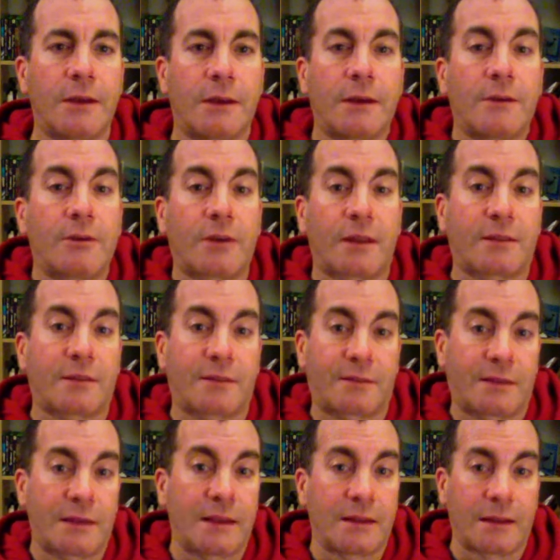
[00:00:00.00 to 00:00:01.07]
you get to
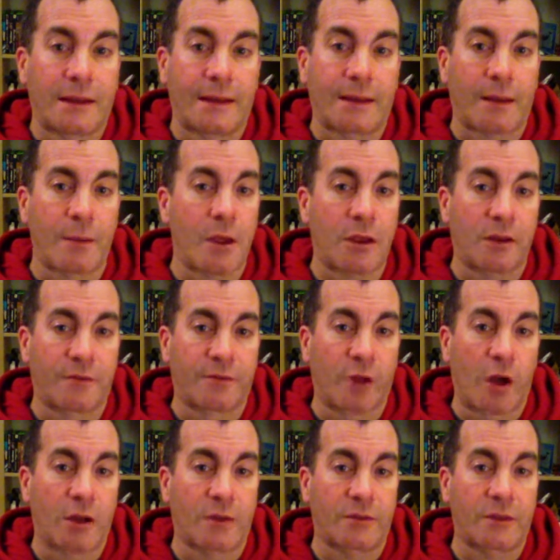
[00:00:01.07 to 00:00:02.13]
see like I'm not gonna
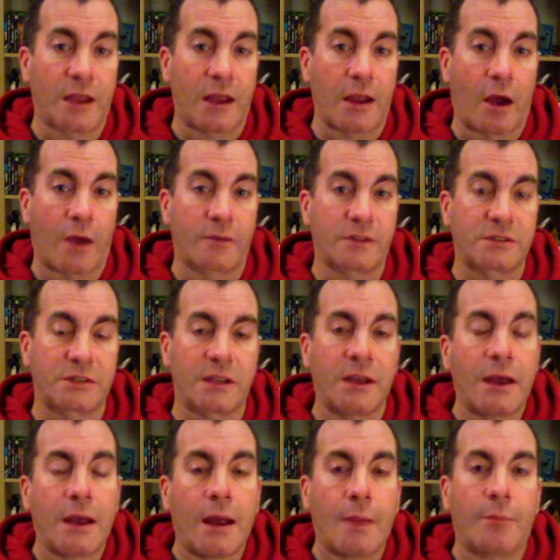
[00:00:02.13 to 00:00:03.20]
vlog every day, obviously,
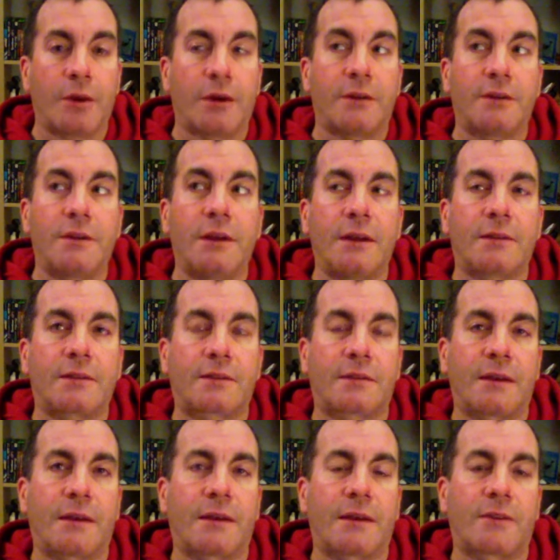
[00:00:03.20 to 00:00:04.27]
but it's
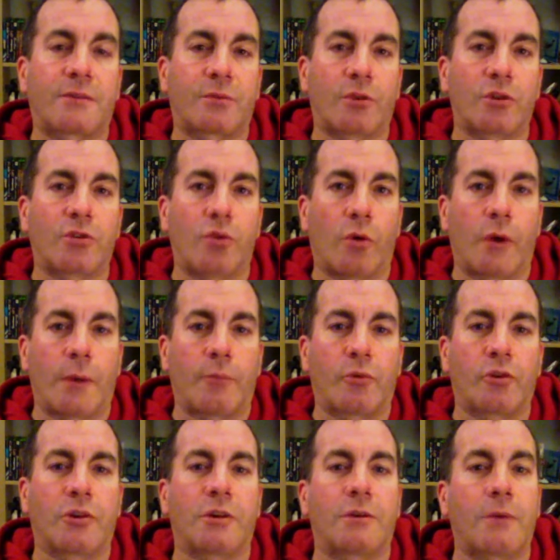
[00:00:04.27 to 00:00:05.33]
uh, it's really cool. I'm
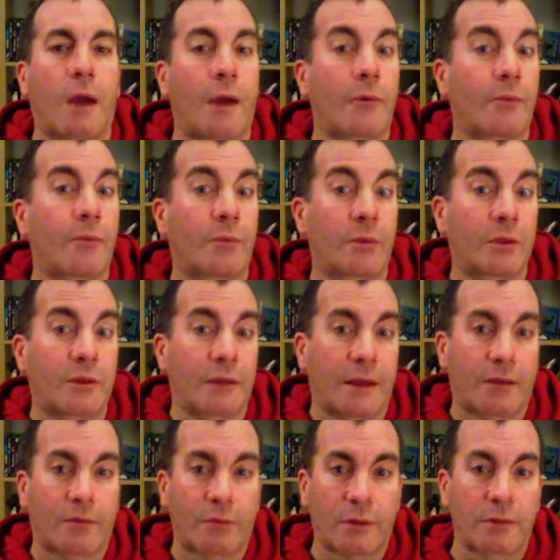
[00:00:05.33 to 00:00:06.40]
really I'm really
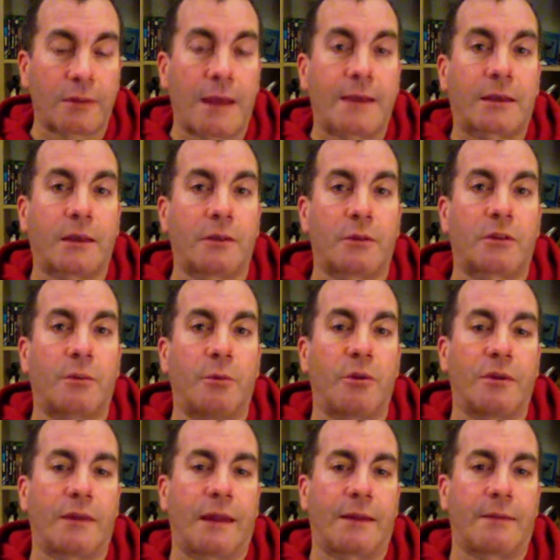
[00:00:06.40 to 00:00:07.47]
like liking the
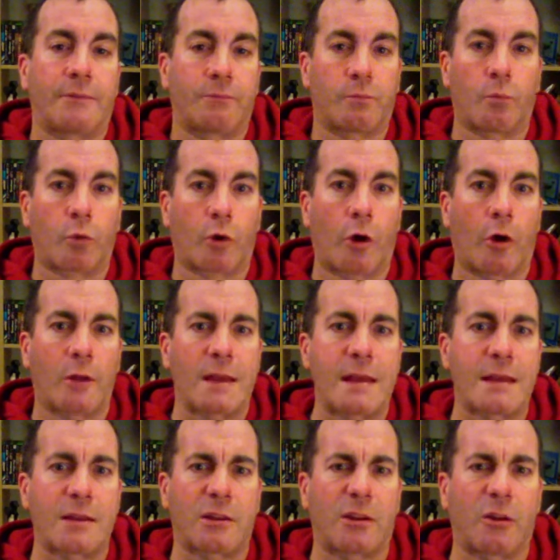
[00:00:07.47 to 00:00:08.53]
community that we're all
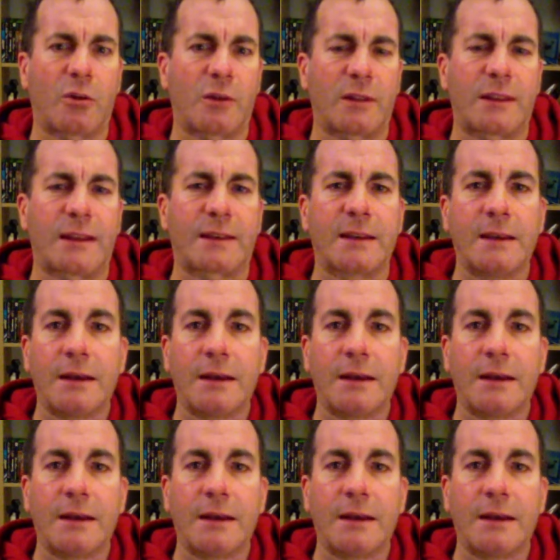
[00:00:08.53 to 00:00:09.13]
in, you know, and like